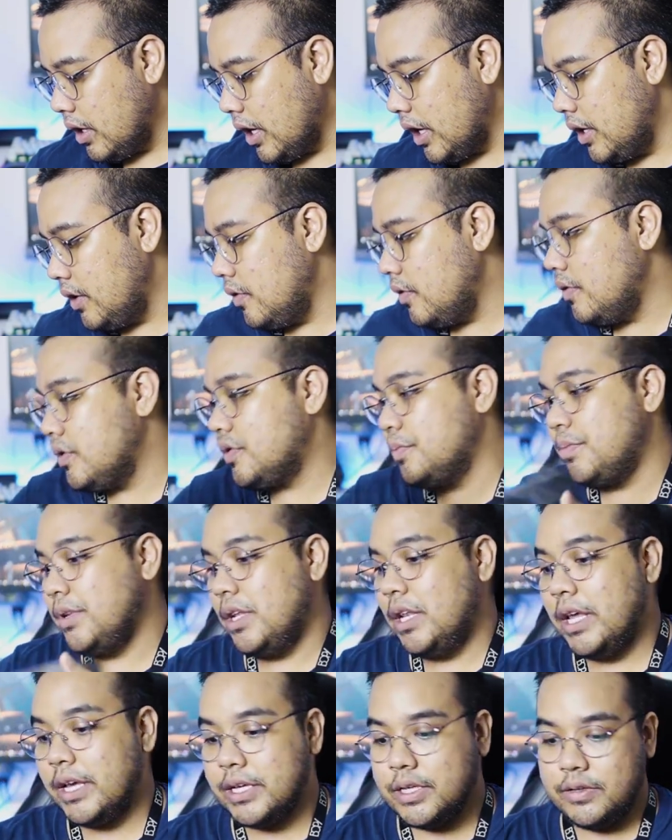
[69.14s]
i know it's
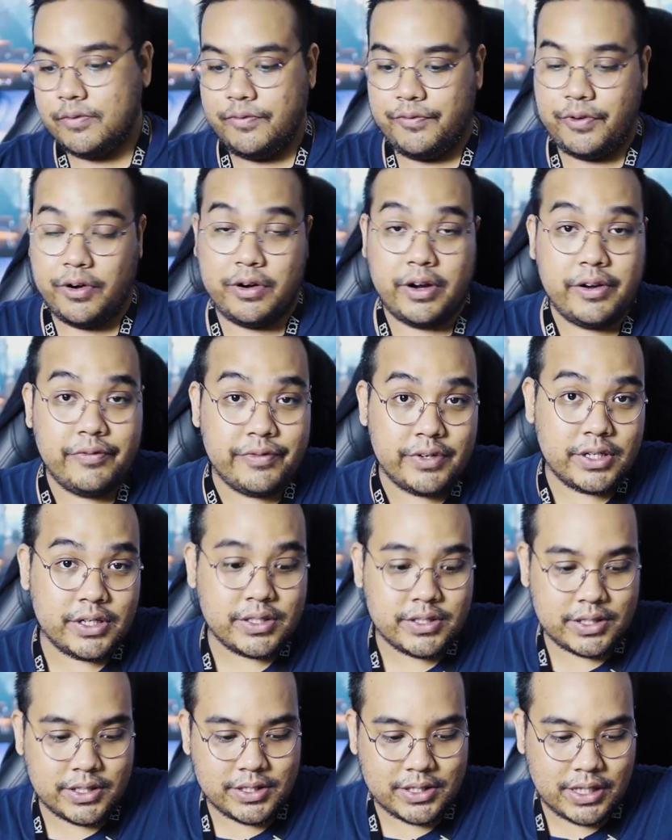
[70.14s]
been like forever
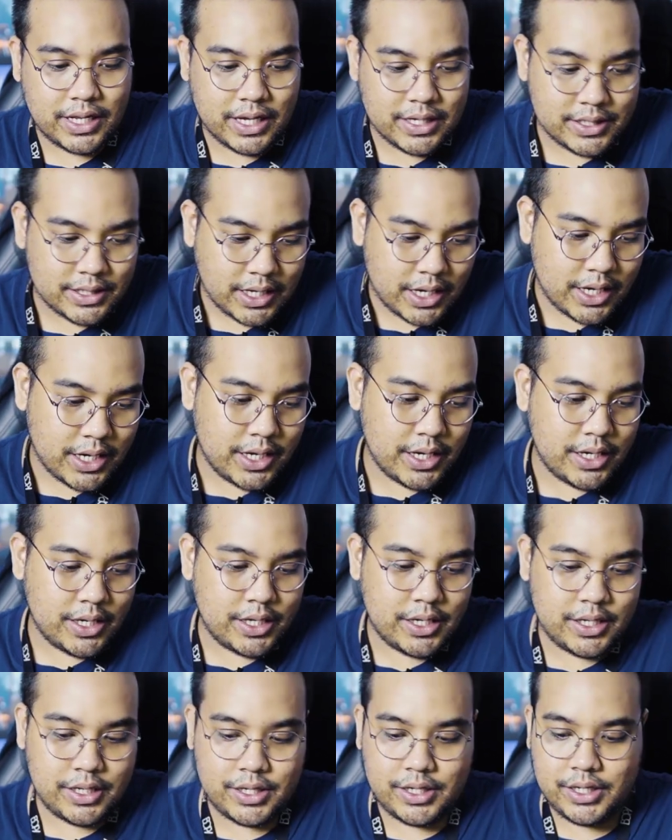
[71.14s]
since last i
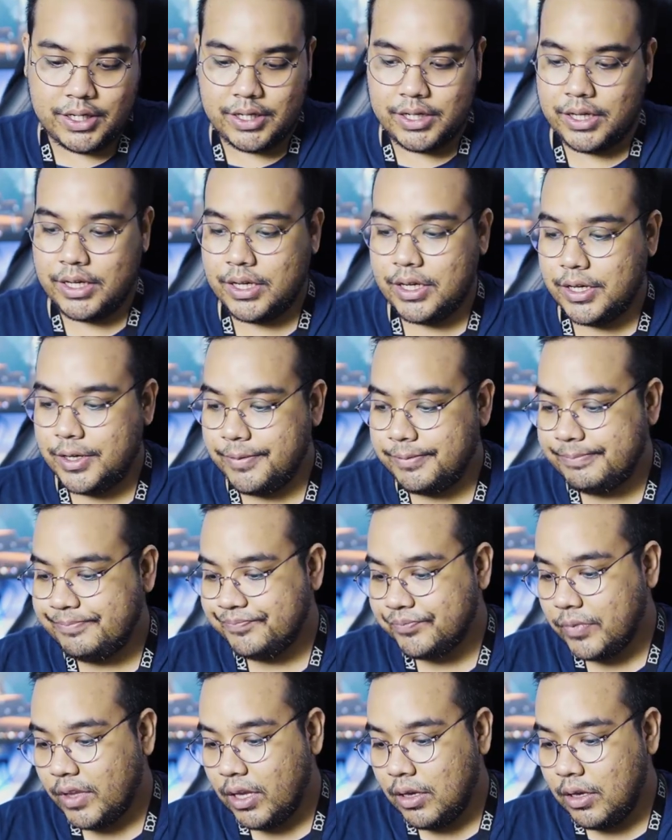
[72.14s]
did a um,
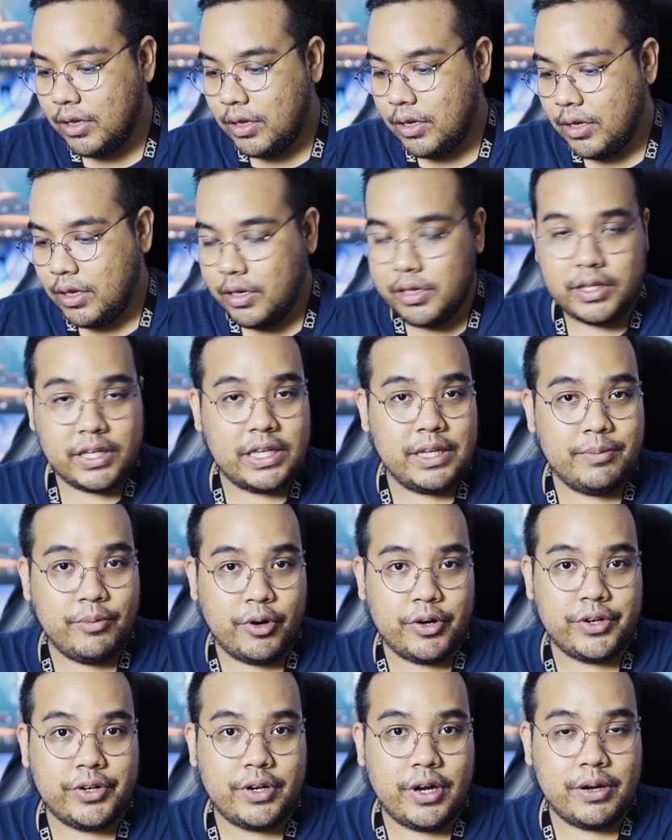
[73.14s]

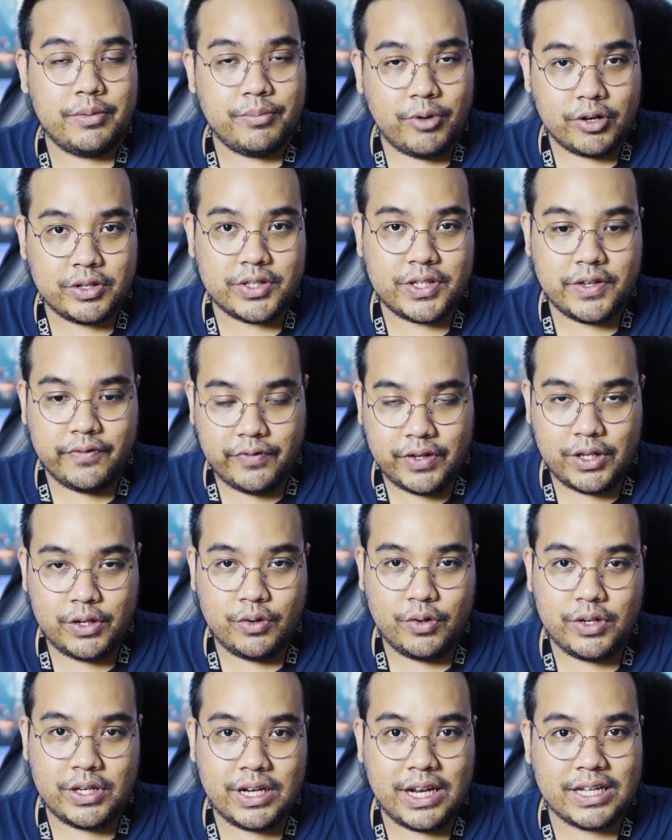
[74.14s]
keyboard unboxing
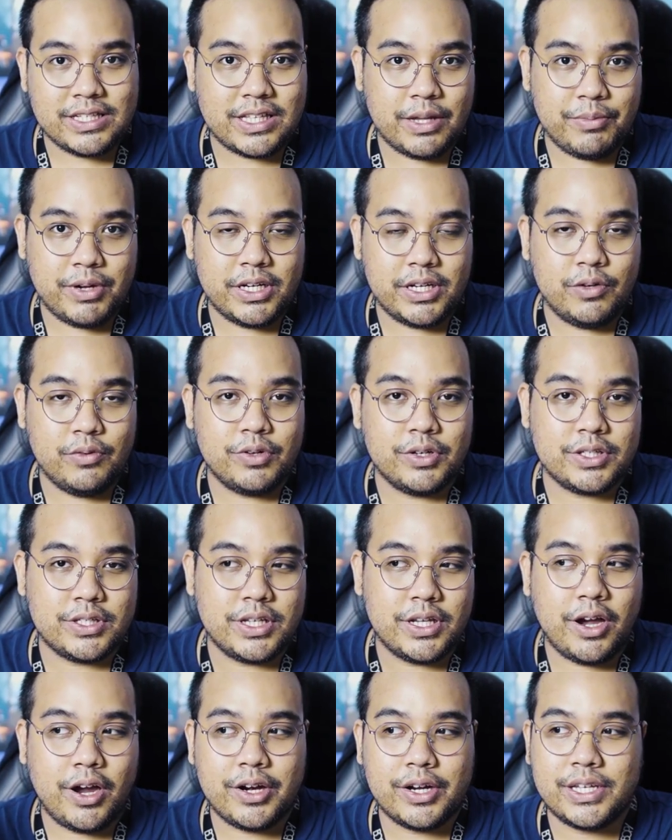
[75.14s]
video the last time i did was
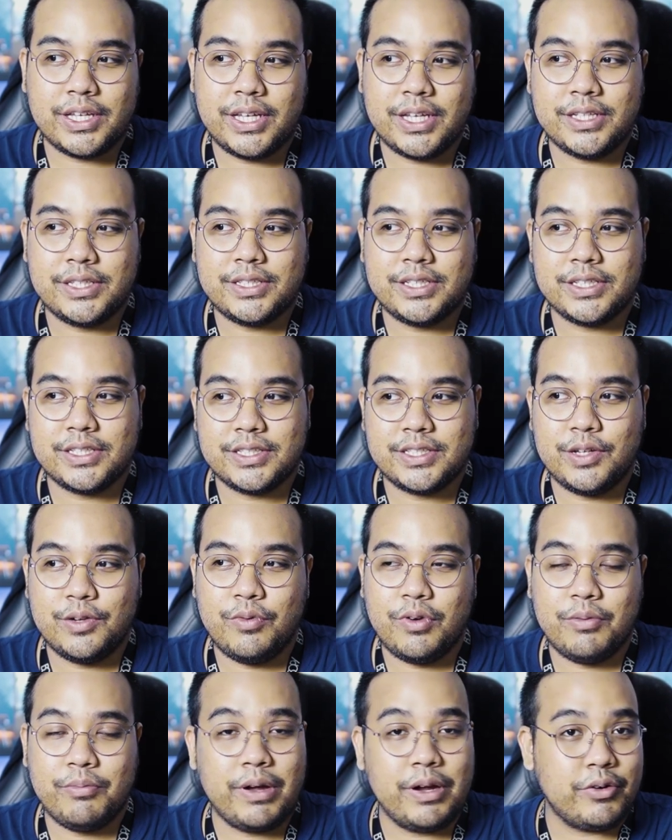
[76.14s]
the
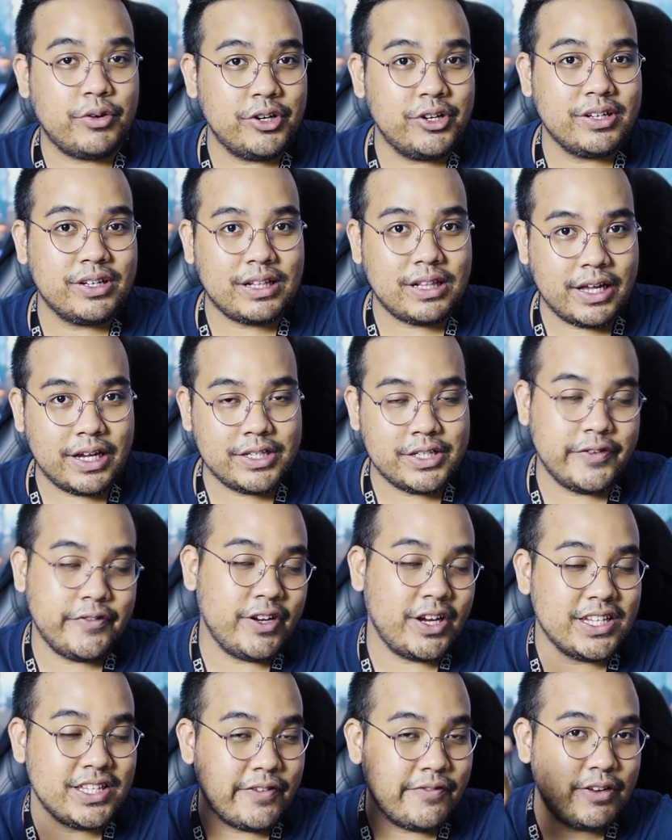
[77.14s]
rk61 by Royal Kludge if
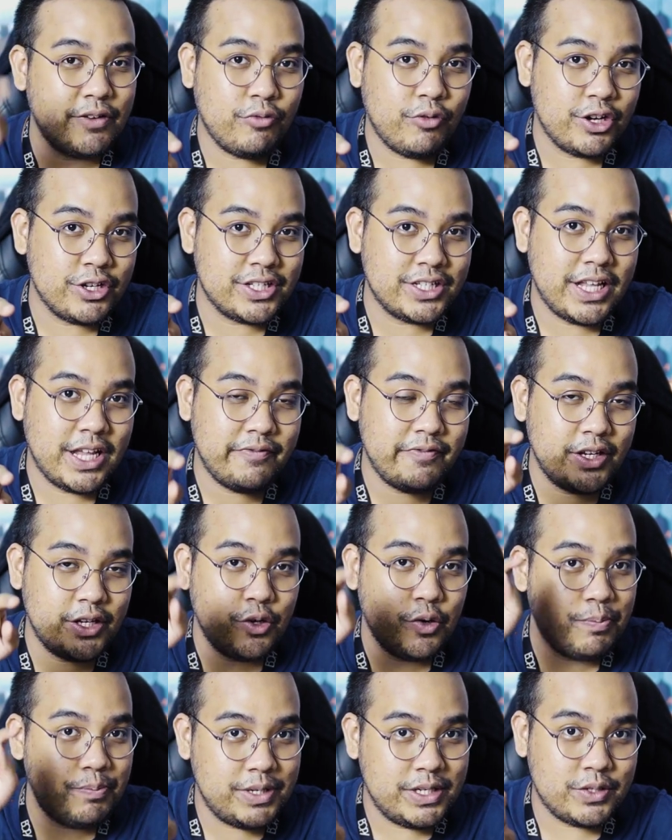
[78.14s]
you guys haven't watched that
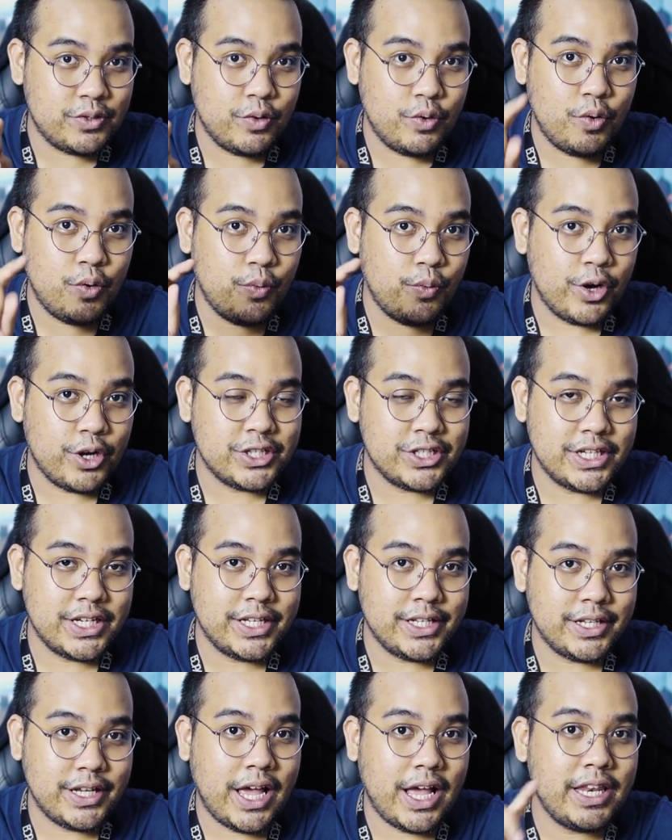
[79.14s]
video please go watch
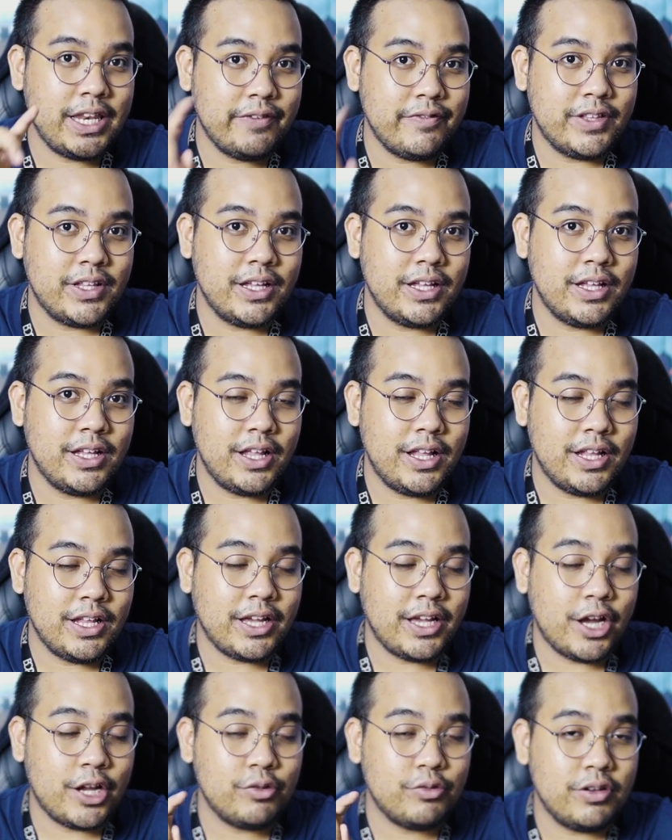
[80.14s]
it i leave the
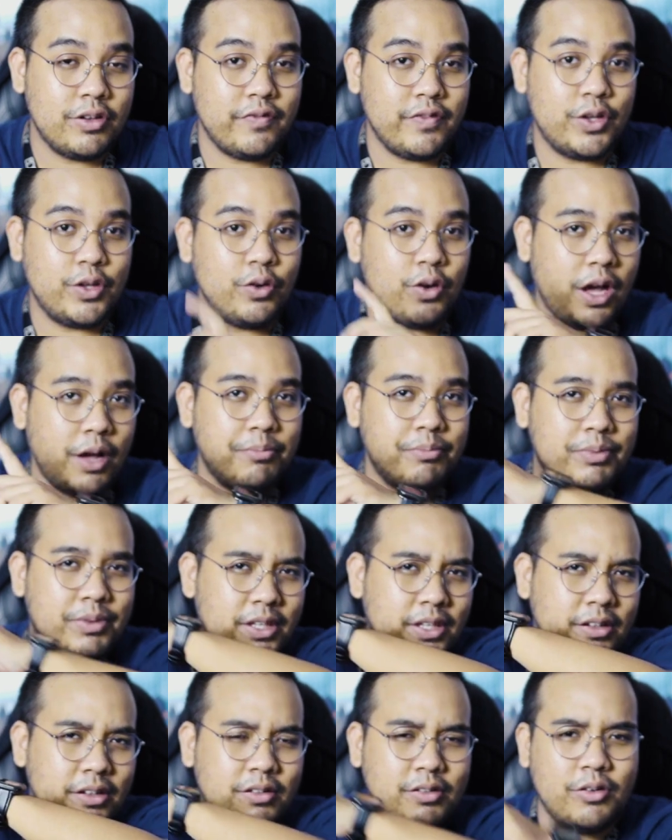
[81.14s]
card to the video up
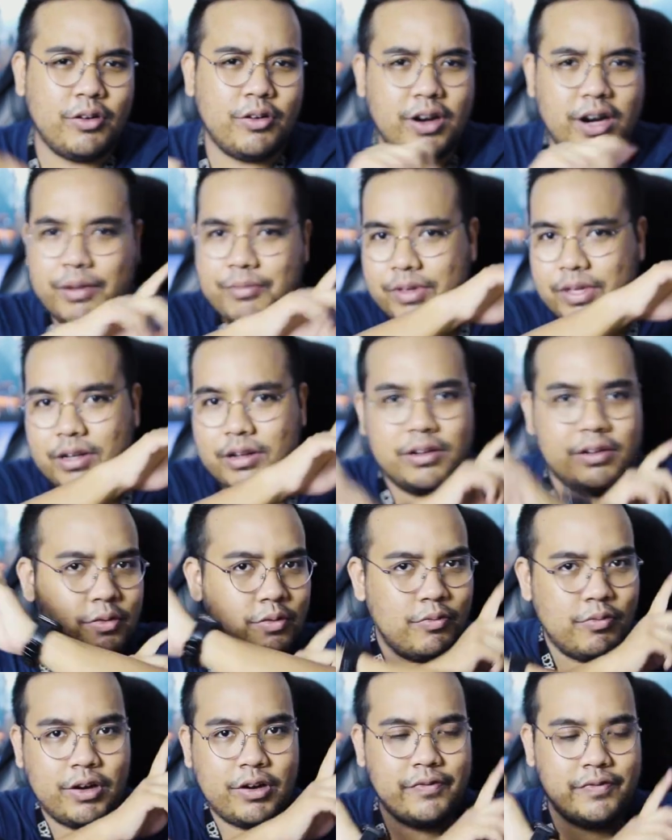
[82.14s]
here or up here
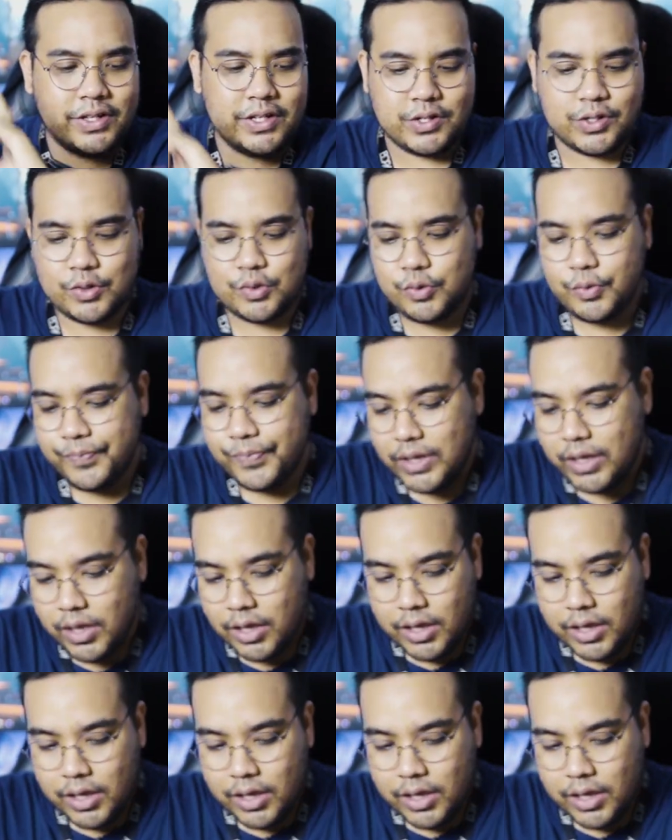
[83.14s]
one of these two